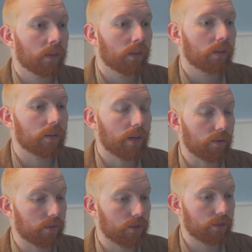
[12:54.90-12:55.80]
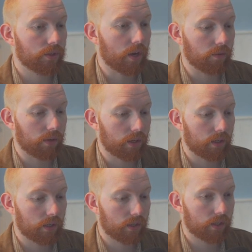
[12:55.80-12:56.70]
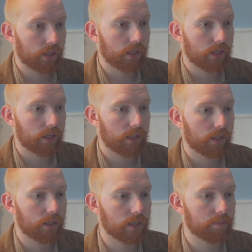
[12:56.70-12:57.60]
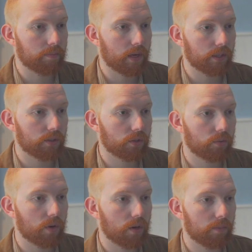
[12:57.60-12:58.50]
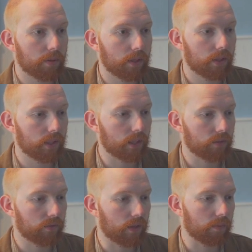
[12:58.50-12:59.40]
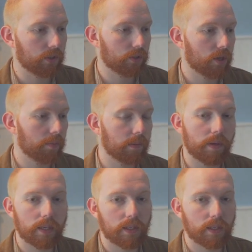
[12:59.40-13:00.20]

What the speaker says: Okey-dokes. So, there's a byte swap. Yeah, that's fine. Let's just copy and paste